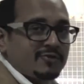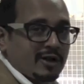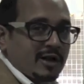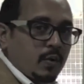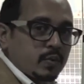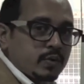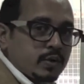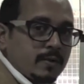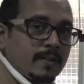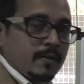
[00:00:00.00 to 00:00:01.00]
Not allowed.
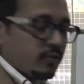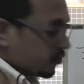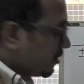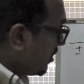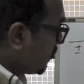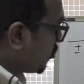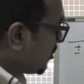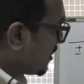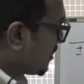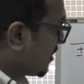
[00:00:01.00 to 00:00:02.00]
So these two
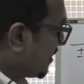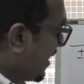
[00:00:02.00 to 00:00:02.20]
signatures